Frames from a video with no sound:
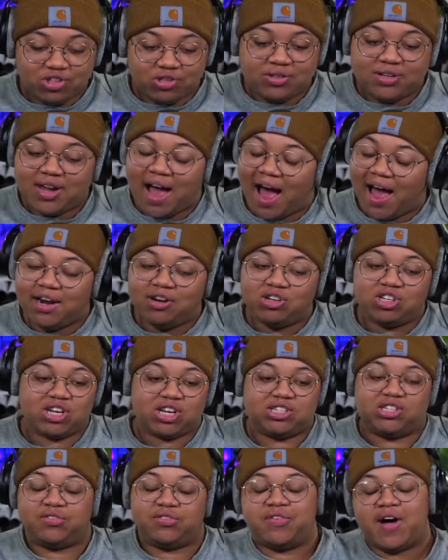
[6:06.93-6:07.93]
kind of
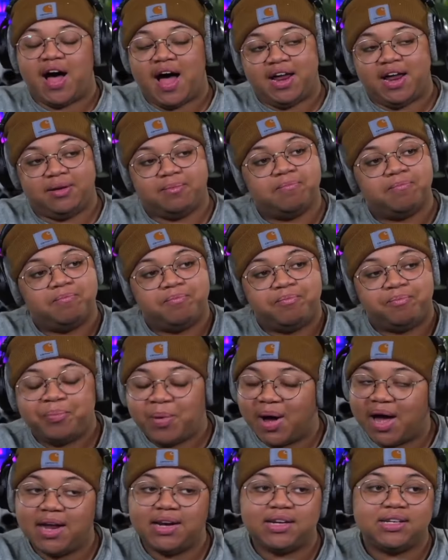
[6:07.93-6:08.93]
justified,
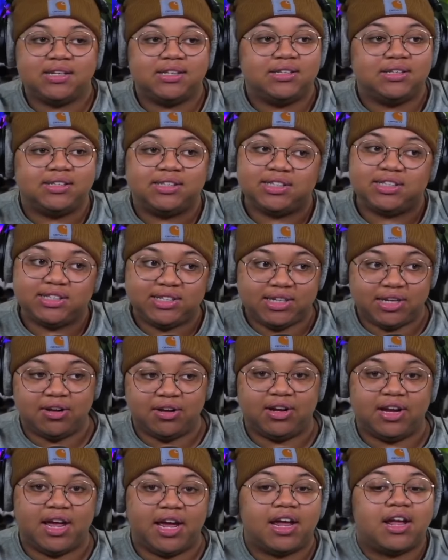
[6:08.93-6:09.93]
but still,
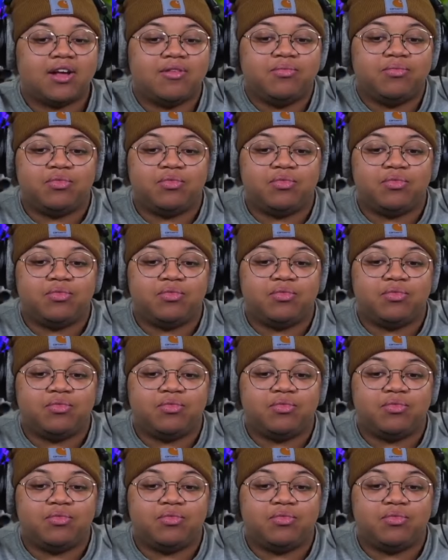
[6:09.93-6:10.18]
like,